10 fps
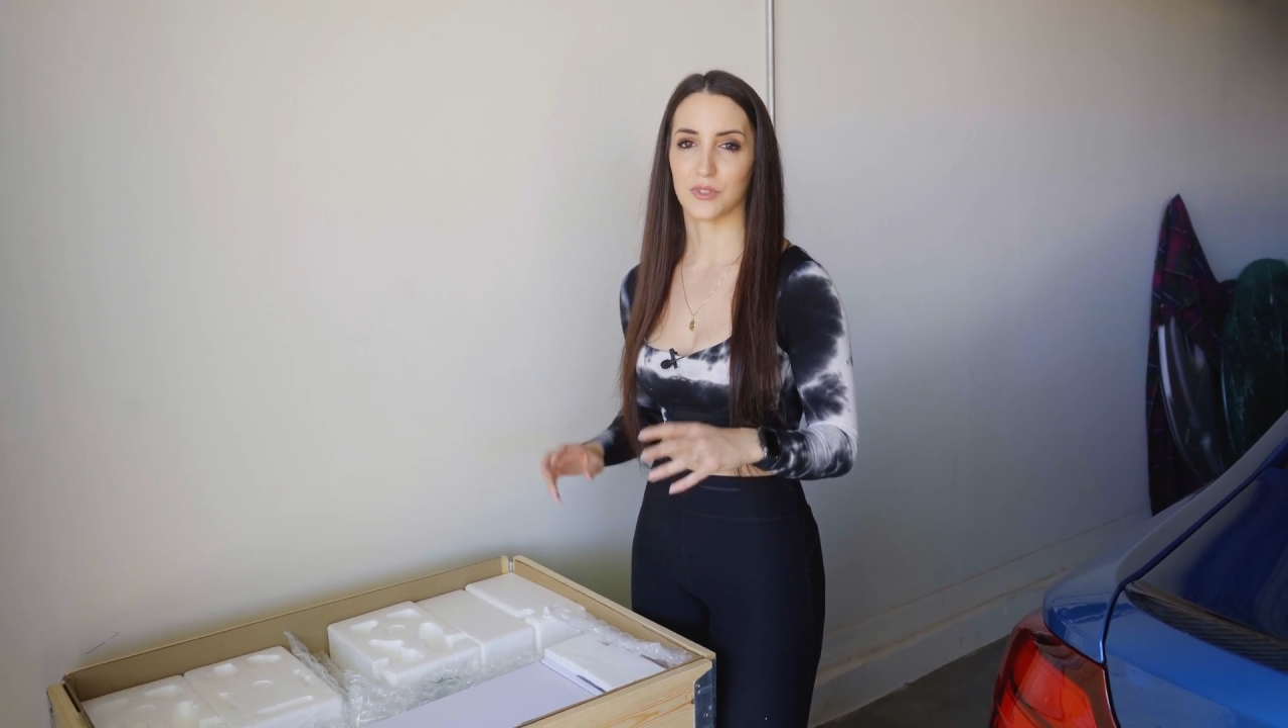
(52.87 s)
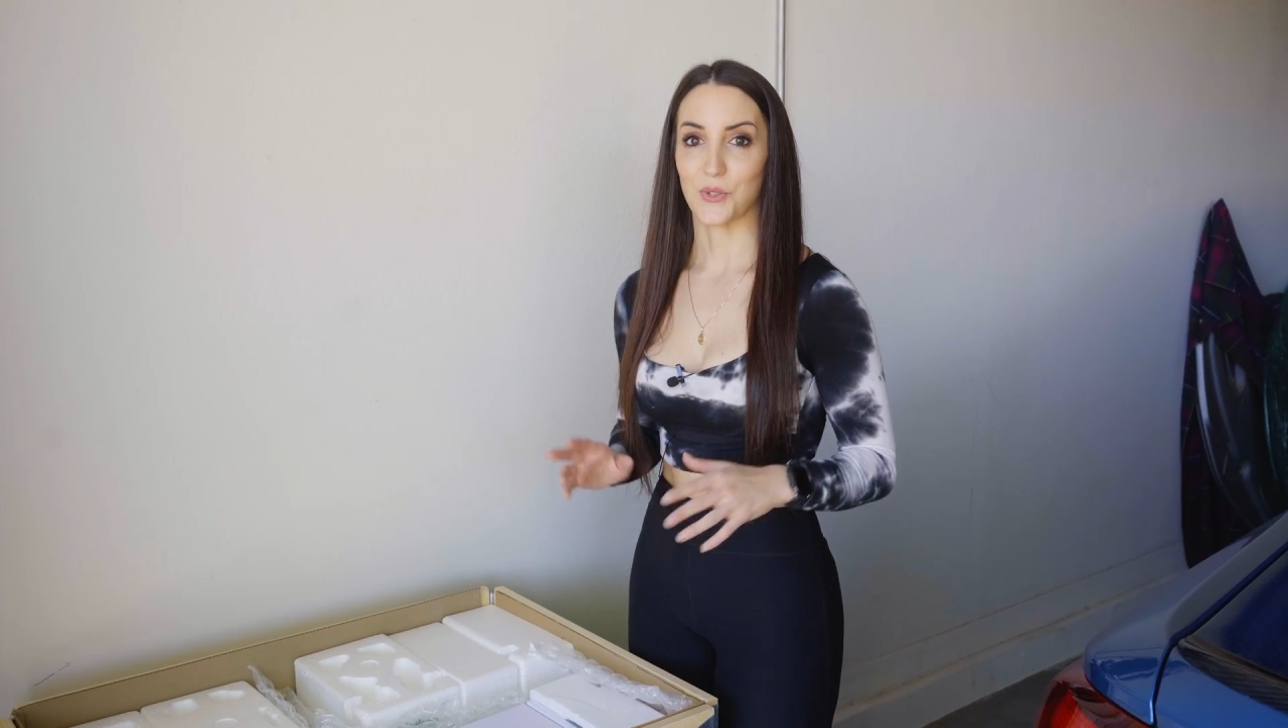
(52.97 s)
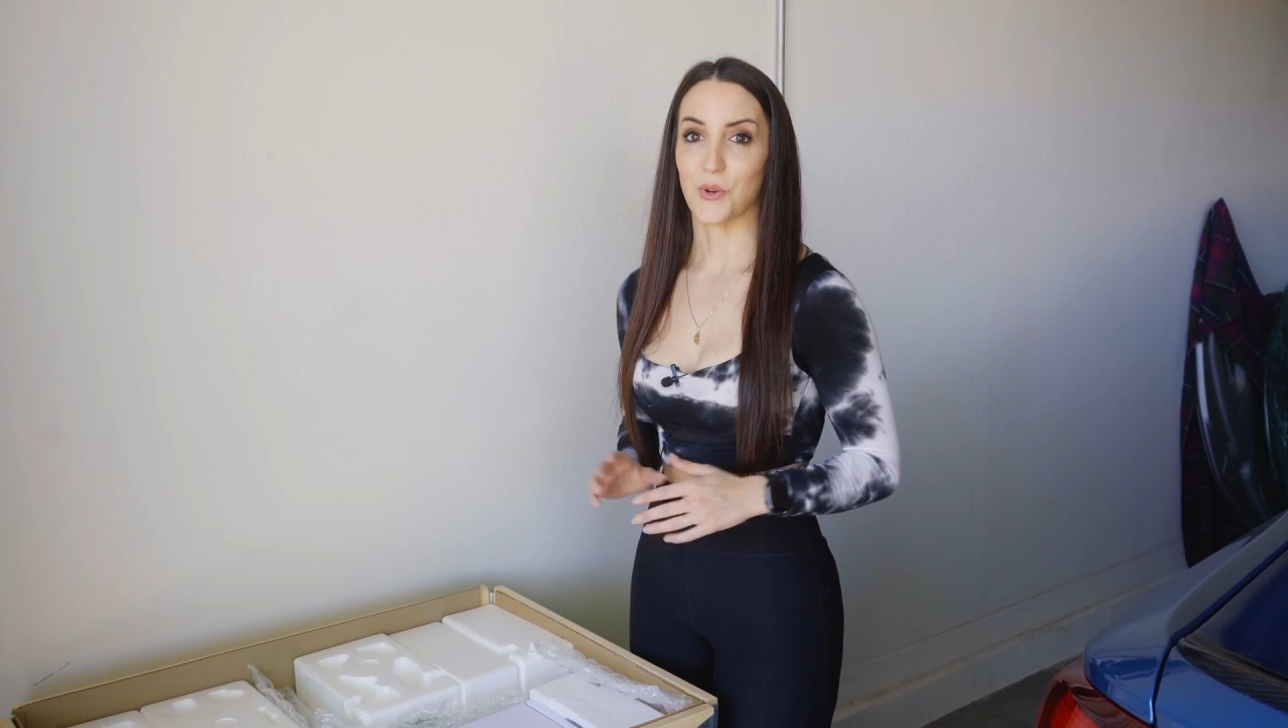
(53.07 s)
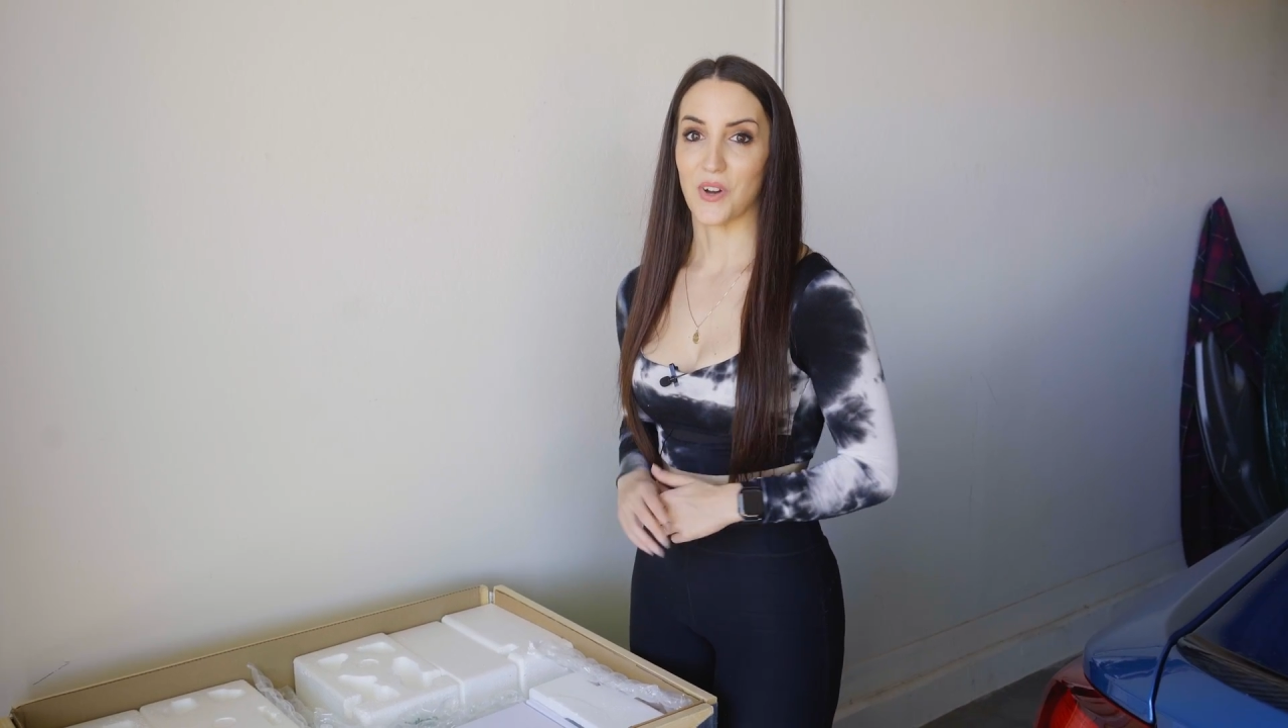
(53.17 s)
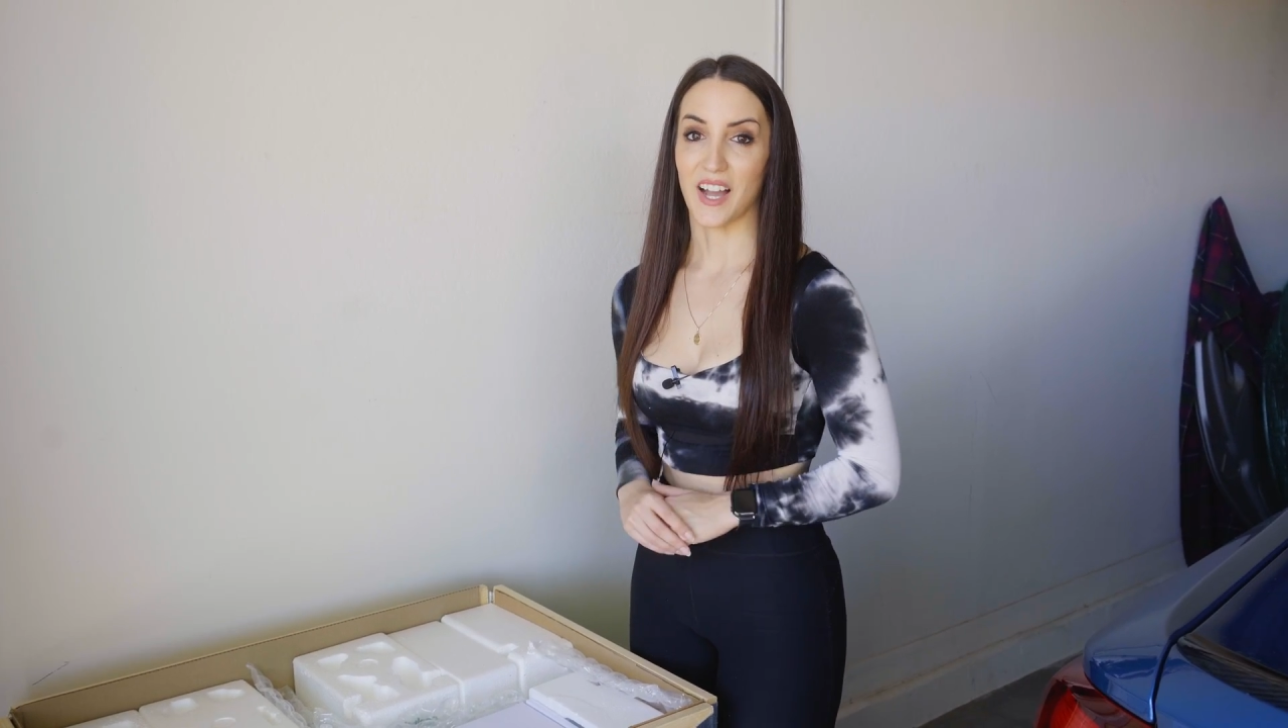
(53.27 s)

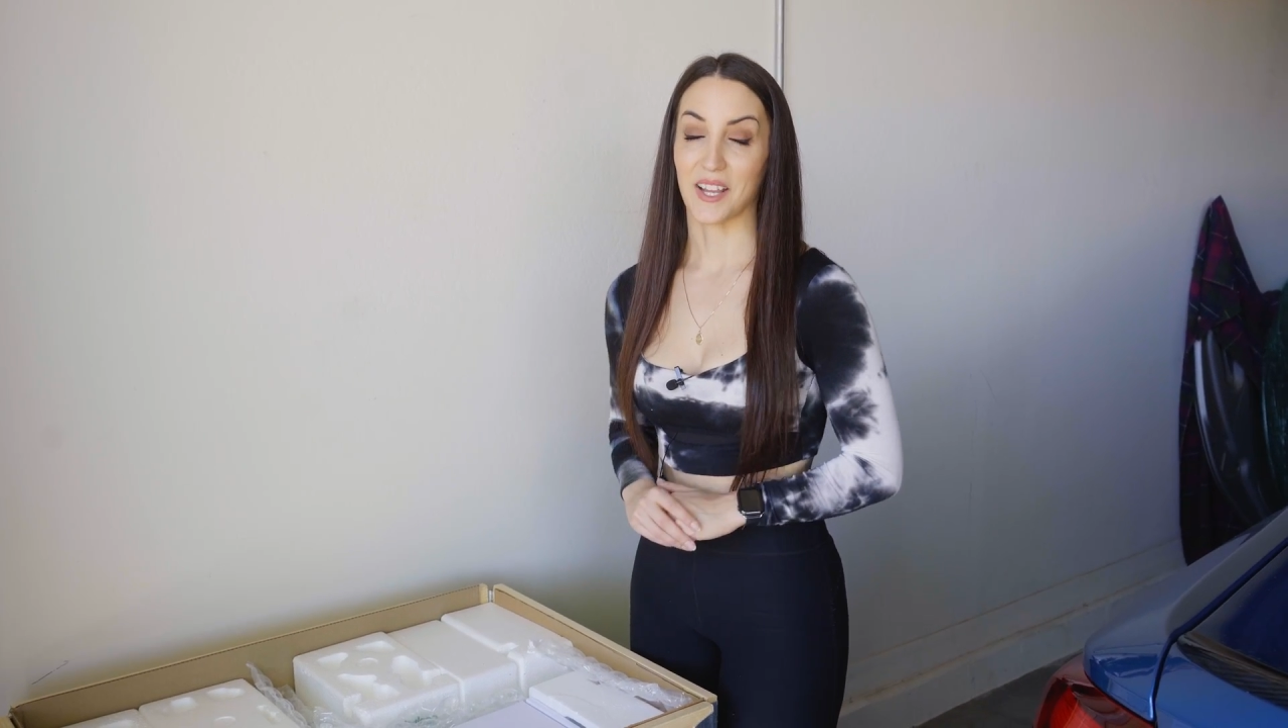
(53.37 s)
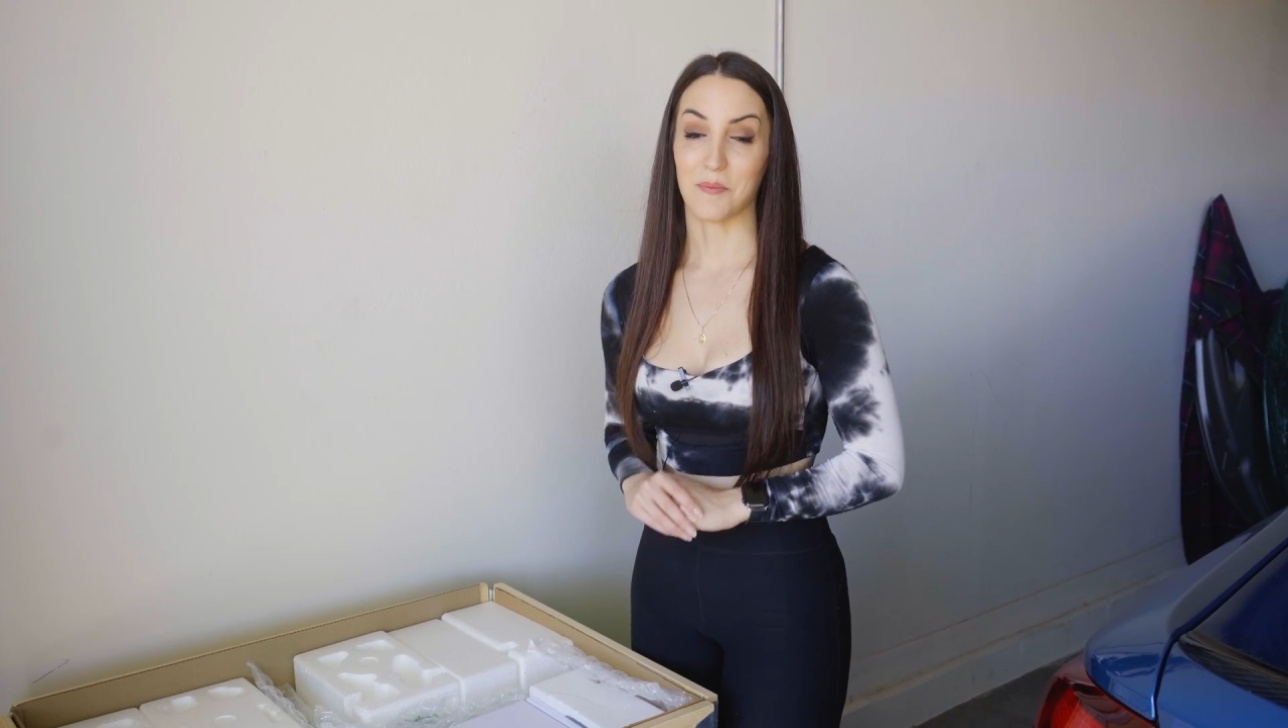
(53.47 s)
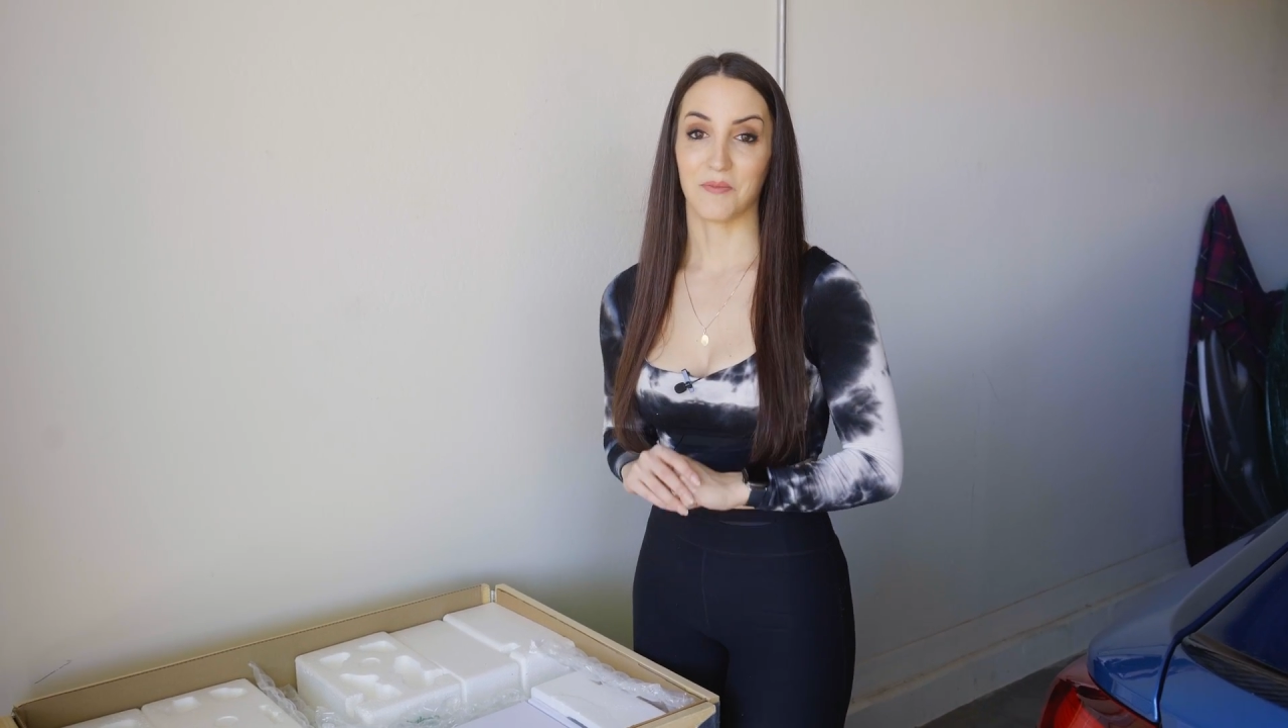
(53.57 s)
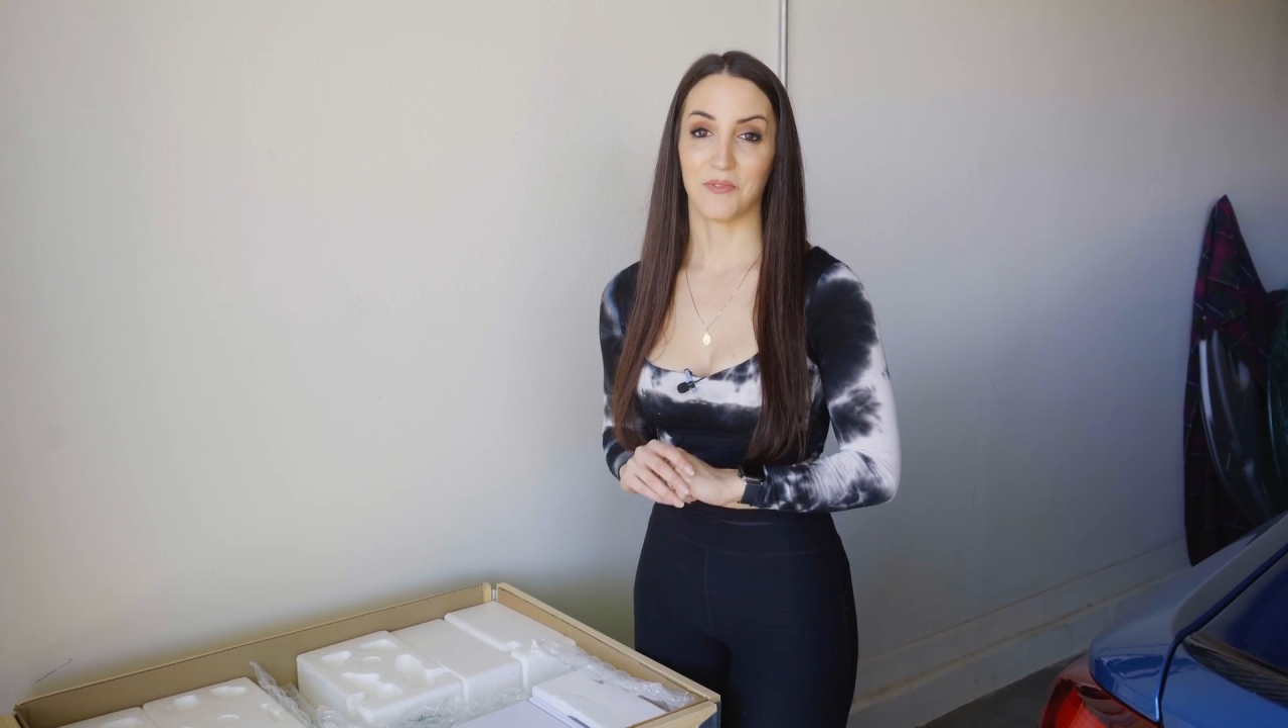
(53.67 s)
So I am